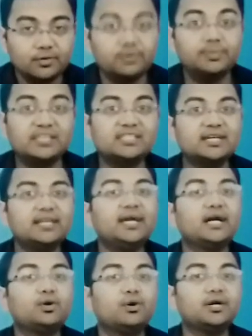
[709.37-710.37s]
we
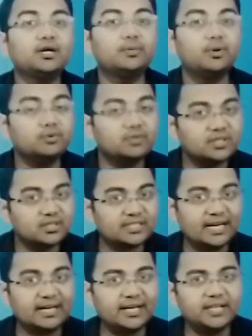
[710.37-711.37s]
basically are talking about the
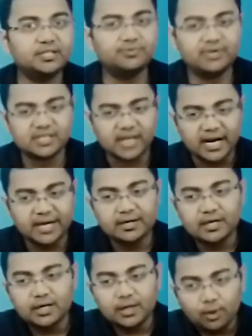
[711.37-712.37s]
satellites which are
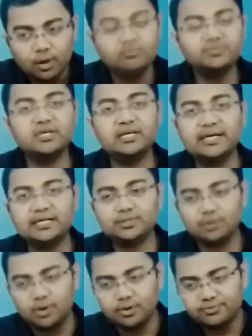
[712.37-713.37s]
of the
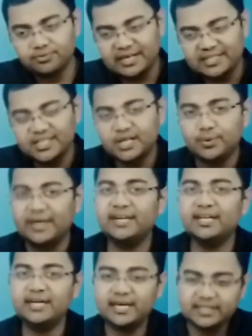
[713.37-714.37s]
range of, let's say,
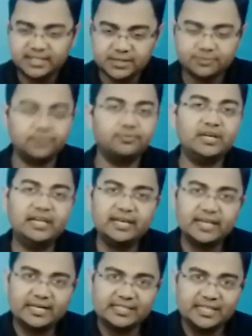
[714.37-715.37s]
20 kgs,
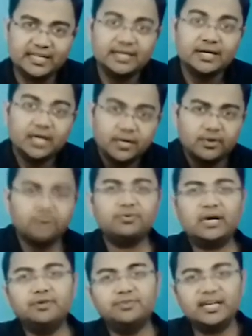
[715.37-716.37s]
15 kg, even
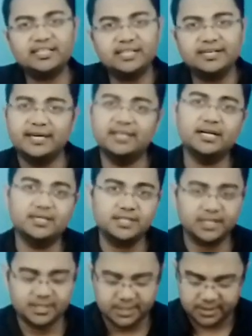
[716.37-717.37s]
5 kg, 10
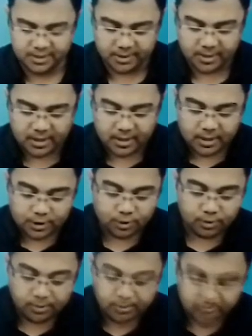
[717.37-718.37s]
kg, etc.
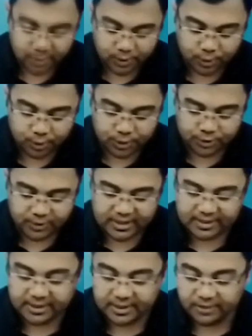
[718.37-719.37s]
So
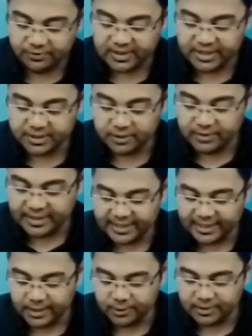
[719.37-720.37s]
usual definition
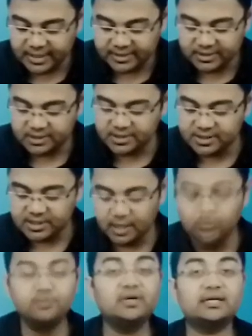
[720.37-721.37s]
tell you that this is
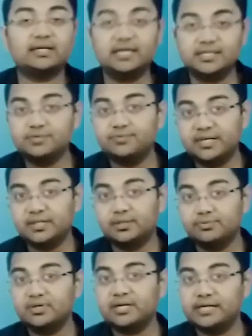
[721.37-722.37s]
how we classify the
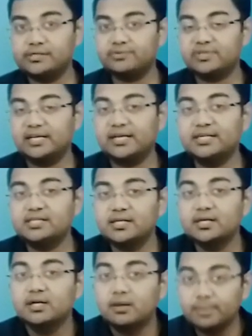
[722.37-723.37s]
different kinds of satellites.
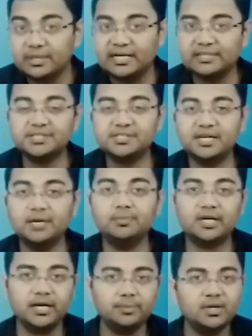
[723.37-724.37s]
But at the
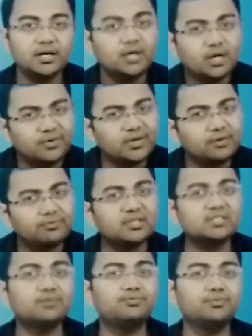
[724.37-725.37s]
same time, even if it's a